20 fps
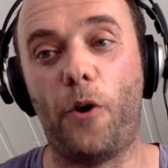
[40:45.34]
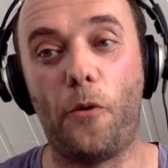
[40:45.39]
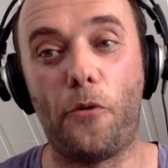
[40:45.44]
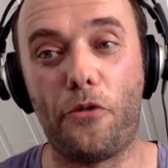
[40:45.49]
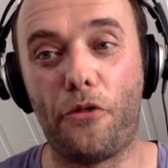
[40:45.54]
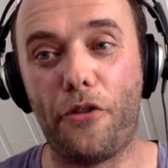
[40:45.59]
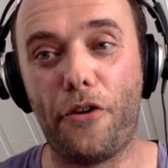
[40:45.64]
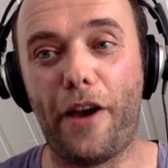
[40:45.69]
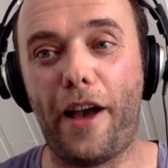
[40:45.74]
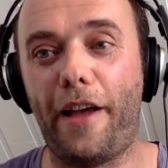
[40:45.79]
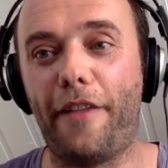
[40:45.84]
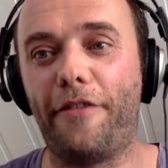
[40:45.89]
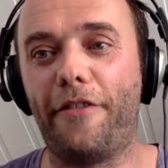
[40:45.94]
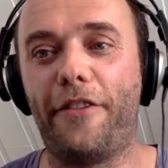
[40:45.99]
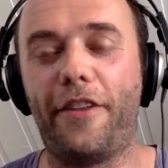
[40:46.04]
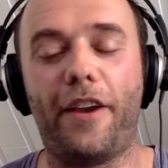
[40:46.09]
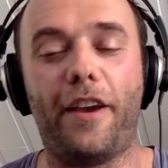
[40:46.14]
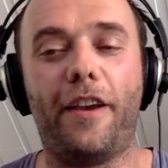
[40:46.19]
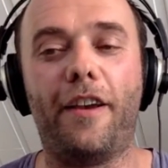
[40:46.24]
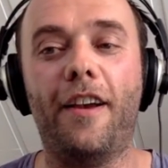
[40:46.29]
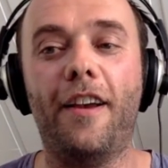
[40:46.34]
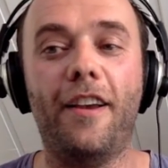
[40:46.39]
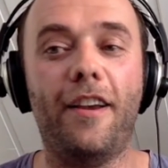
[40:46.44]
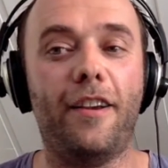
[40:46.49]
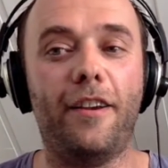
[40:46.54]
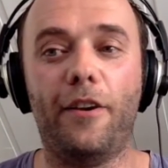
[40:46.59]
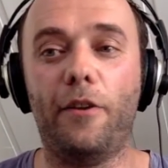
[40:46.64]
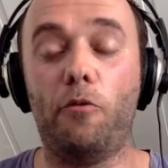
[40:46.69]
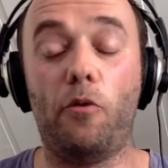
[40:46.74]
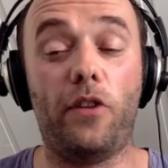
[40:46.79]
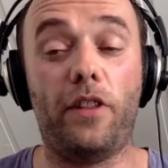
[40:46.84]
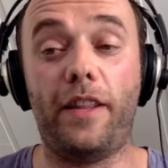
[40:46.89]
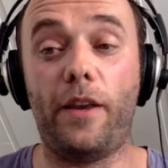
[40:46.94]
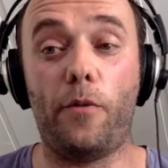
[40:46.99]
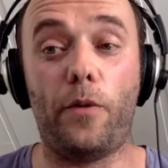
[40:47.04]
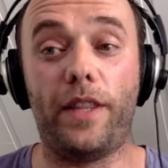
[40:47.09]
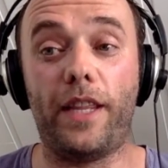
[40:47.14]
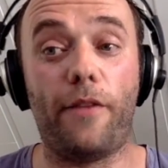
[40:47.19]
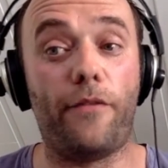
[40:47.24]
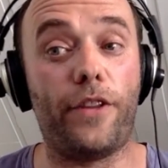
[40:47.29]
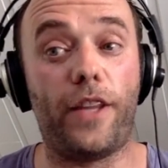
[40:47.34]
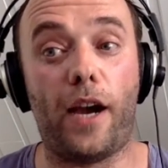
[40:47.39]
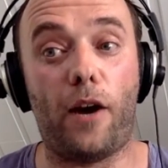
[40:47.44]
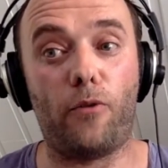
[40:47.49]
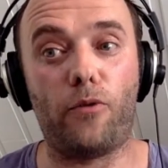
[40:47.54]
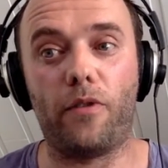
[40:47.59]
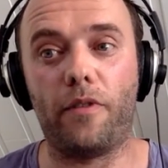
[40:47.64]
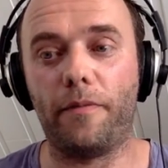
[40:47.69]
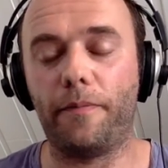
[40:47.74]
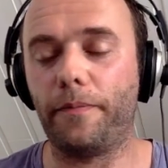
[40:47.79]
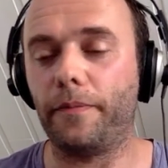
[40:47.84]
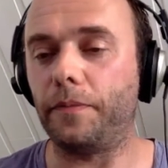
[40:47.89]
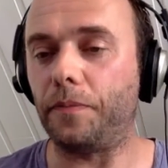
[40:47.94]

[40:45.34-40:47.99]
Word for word: growth, and uh, they were never down.